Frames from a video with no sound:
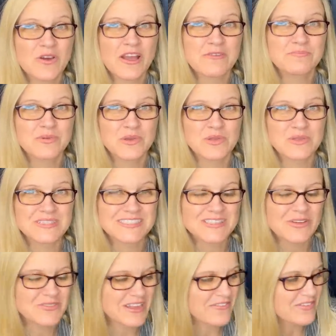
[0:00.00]
have booths.
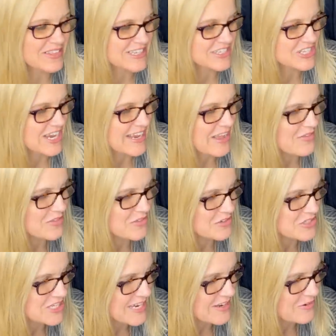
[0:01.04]
So definitely check out their
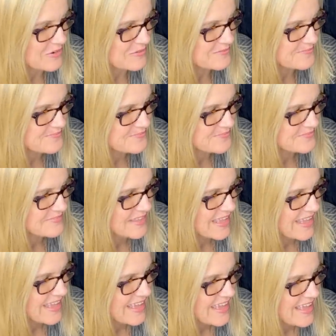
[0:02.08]
channel.
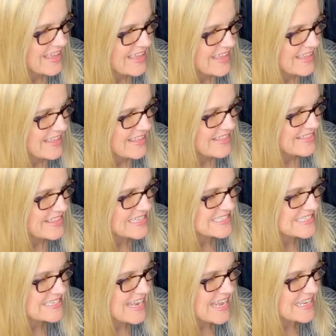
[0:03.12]

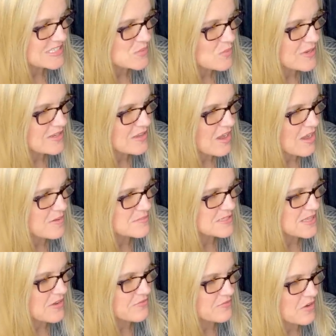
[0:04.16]
This next one
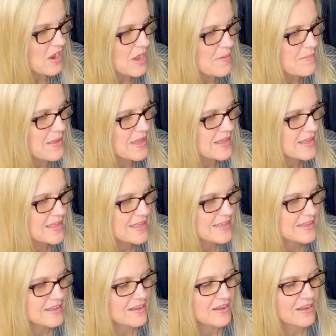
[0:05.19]
comes from,
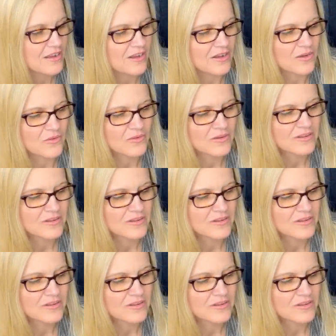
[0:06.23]
uh-oh,